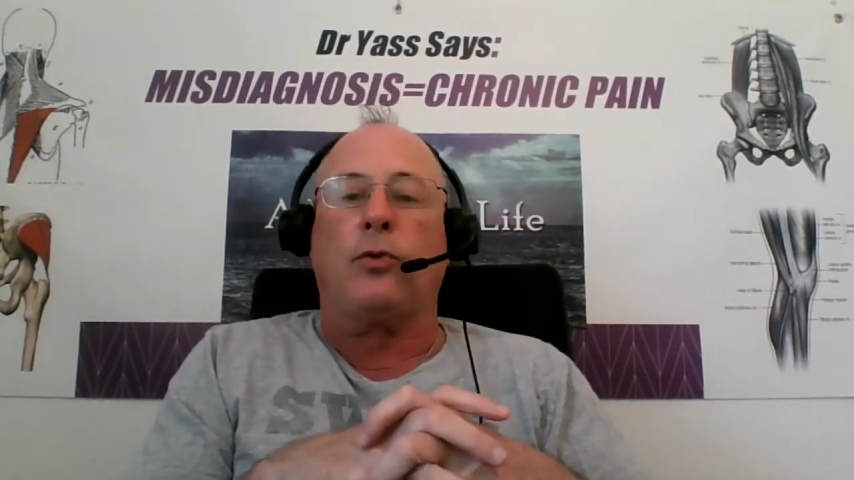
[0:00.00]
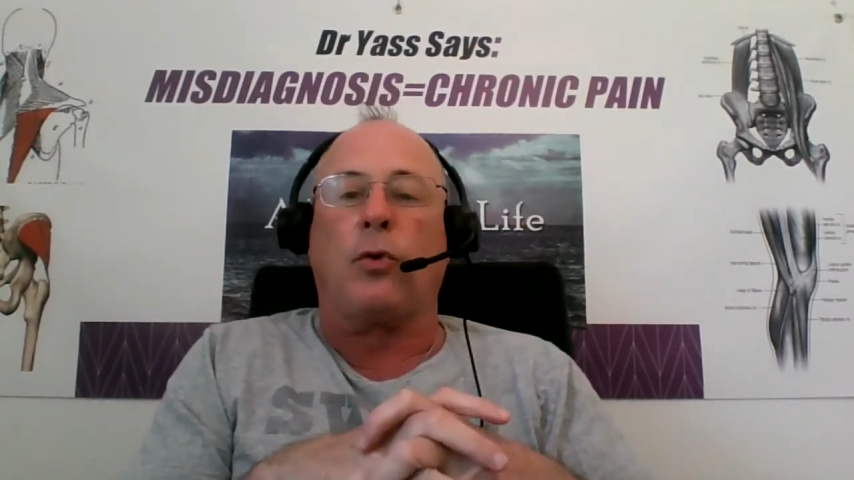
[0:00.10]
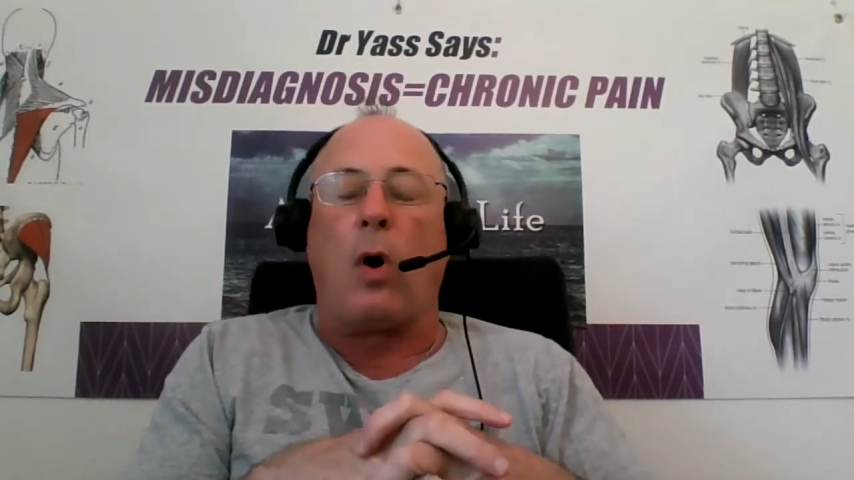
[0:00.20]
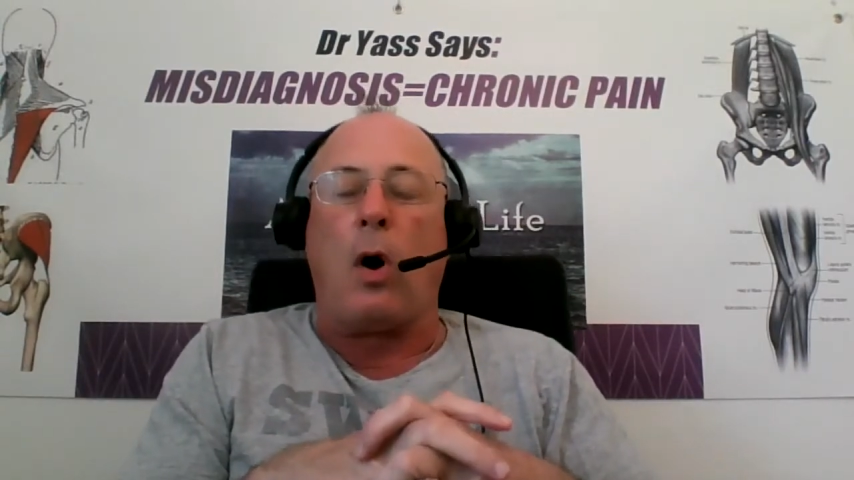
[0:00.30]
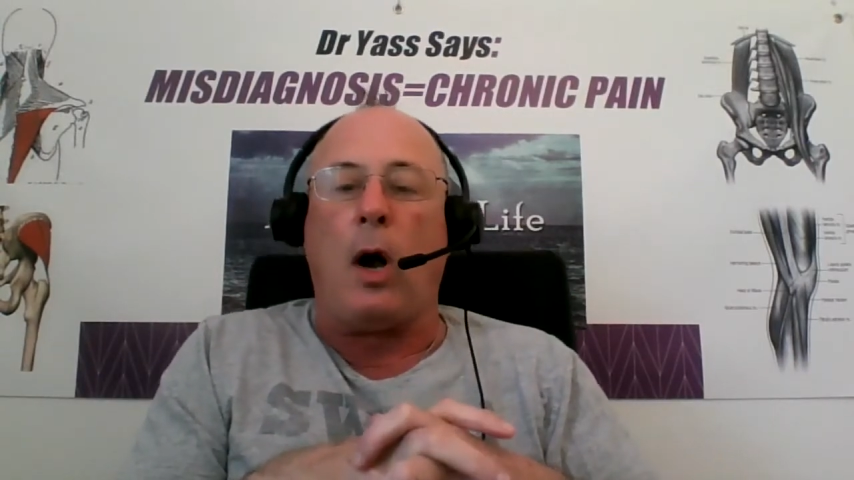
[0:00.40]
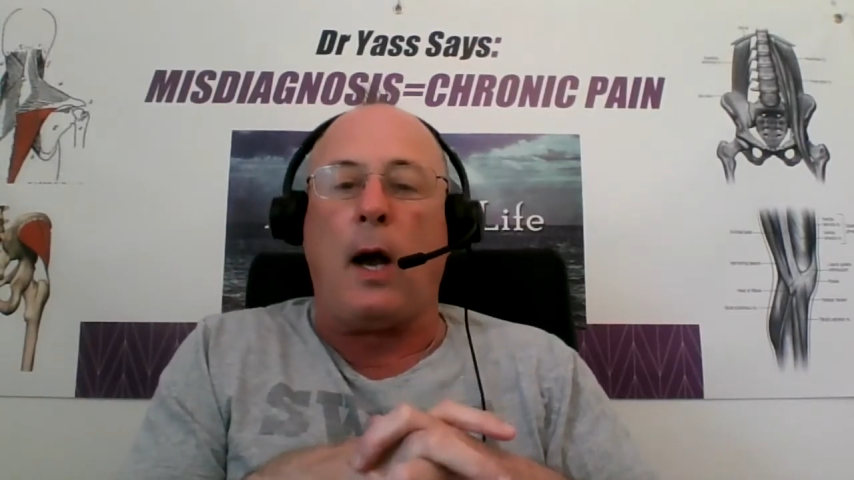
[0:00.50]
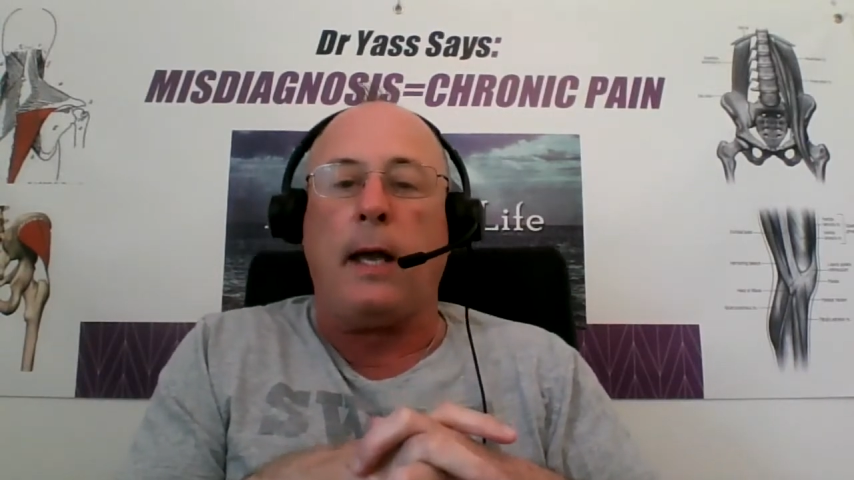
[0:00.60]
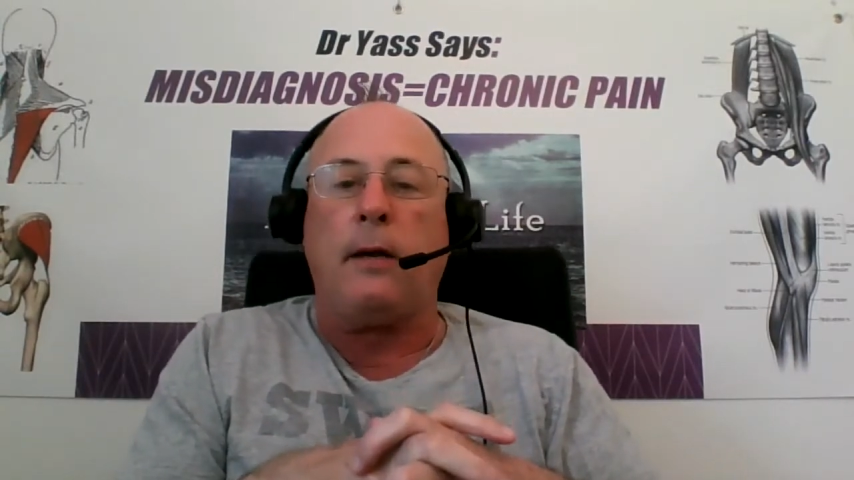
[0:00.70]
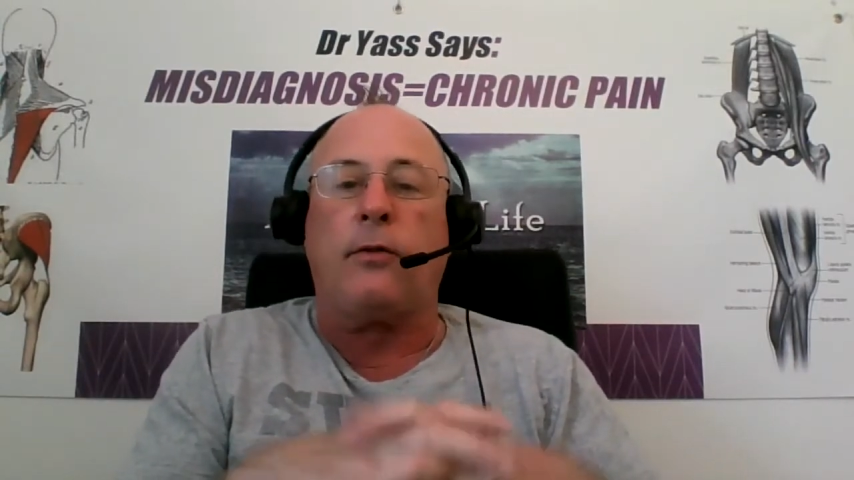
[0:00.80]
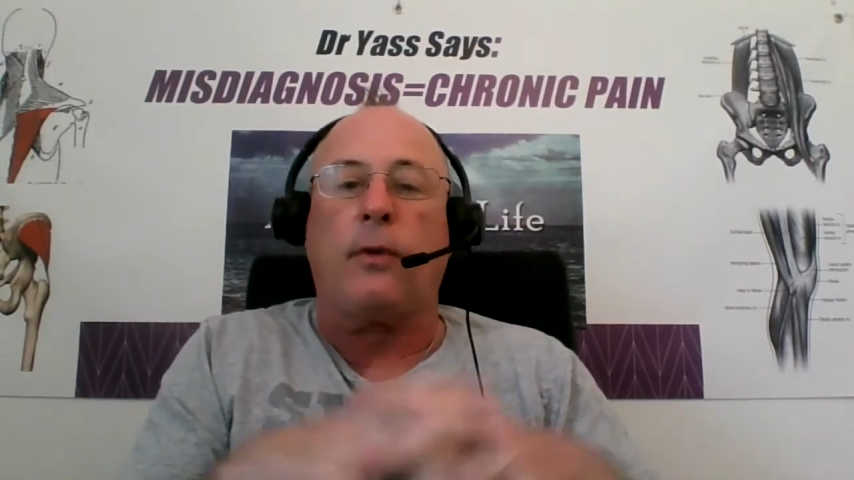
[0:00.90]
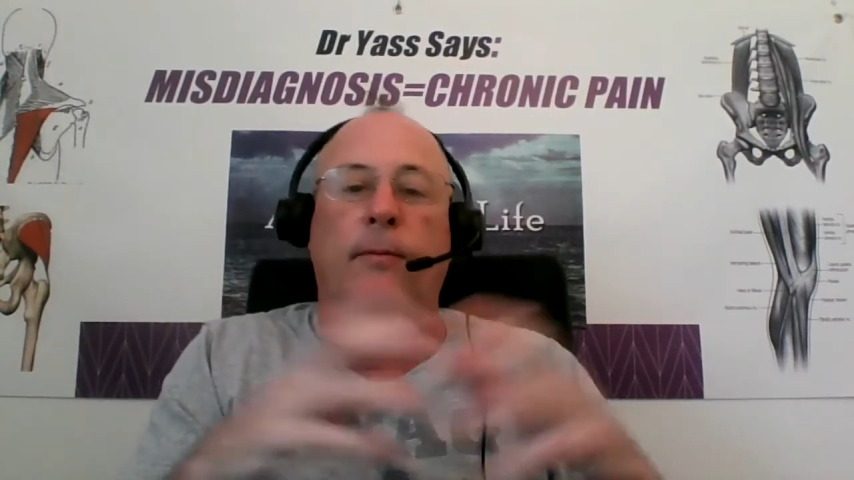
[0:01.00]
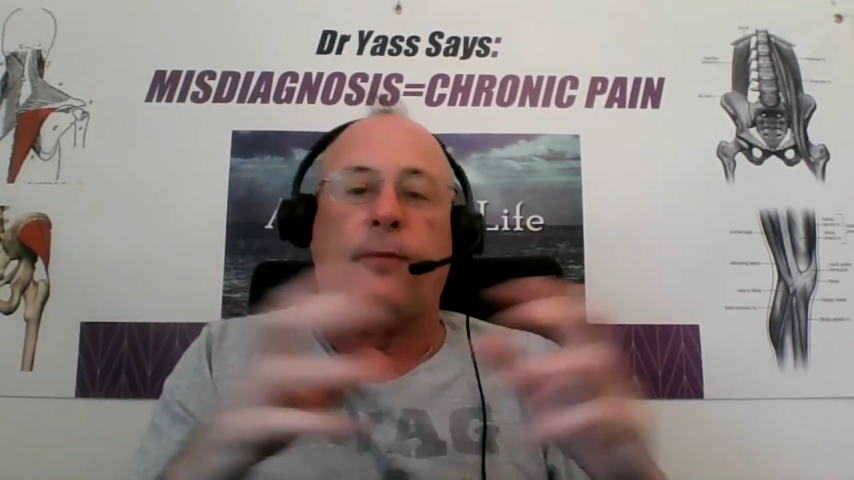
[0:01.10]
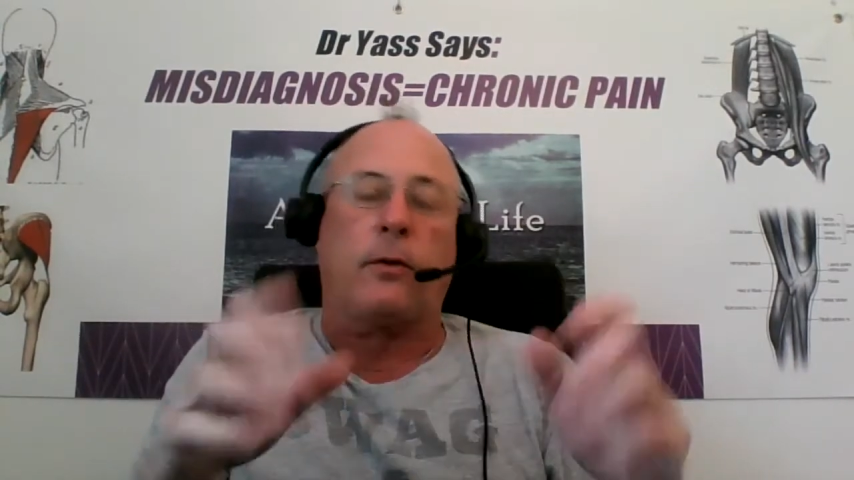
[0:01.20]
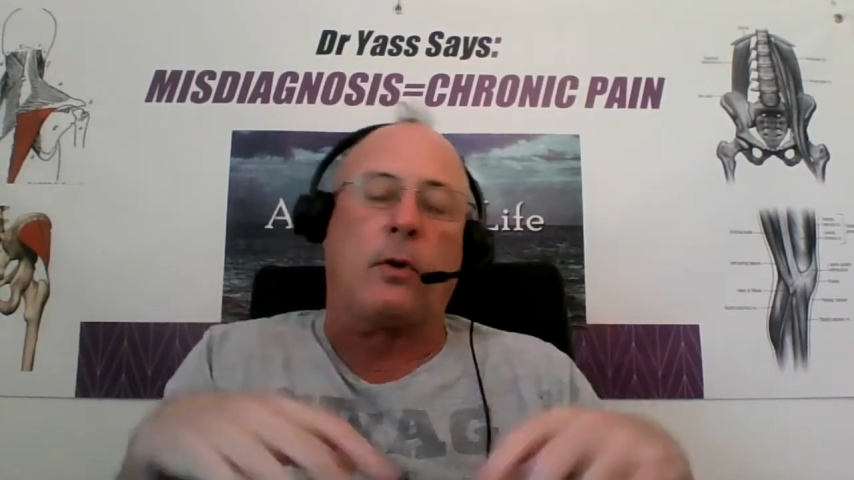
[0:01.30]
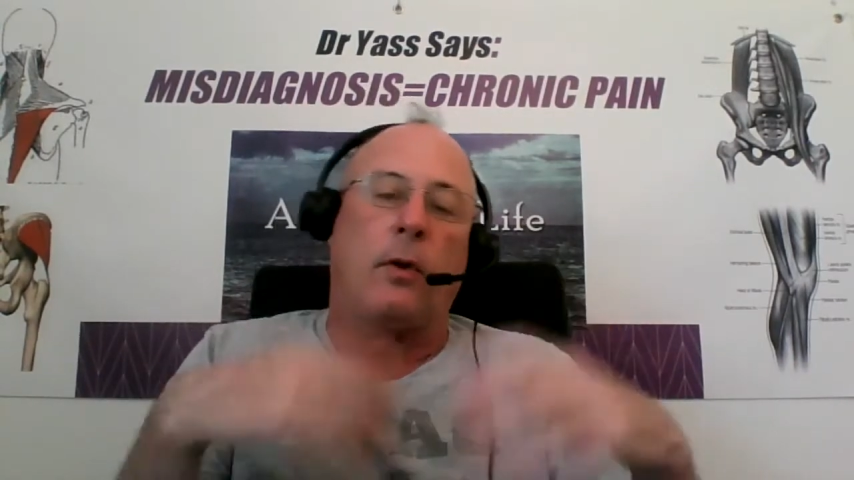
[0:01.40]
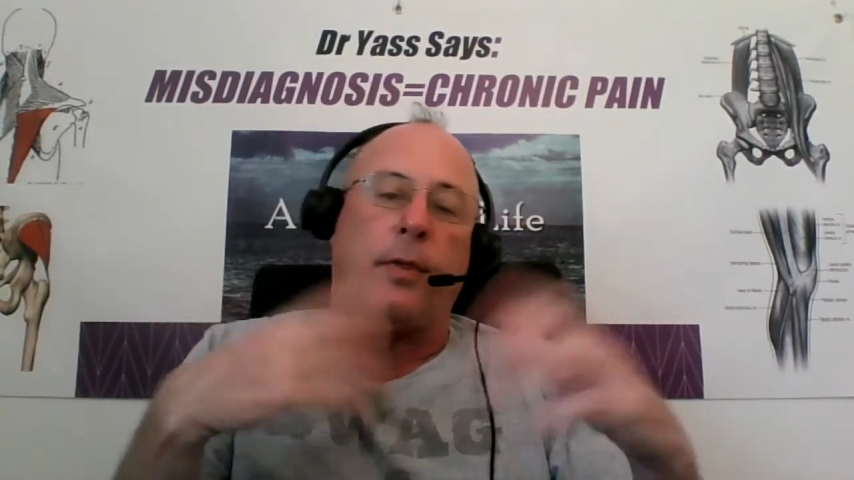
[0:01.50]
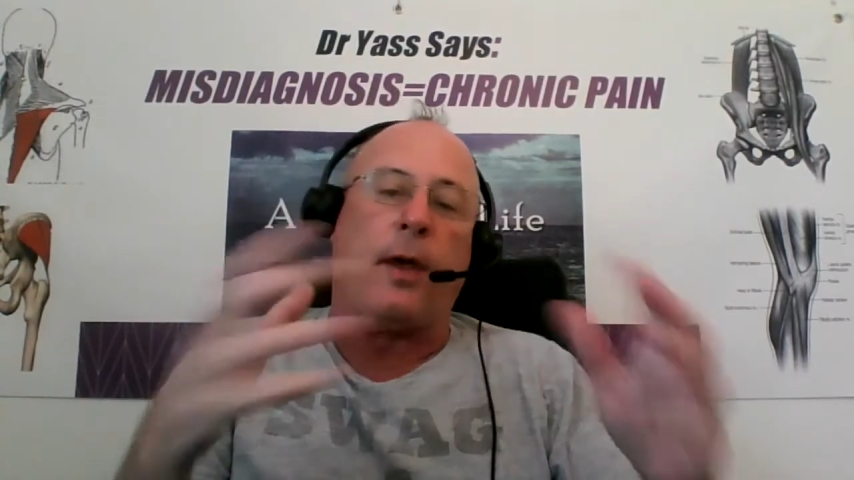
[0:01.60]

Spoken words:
tried some physical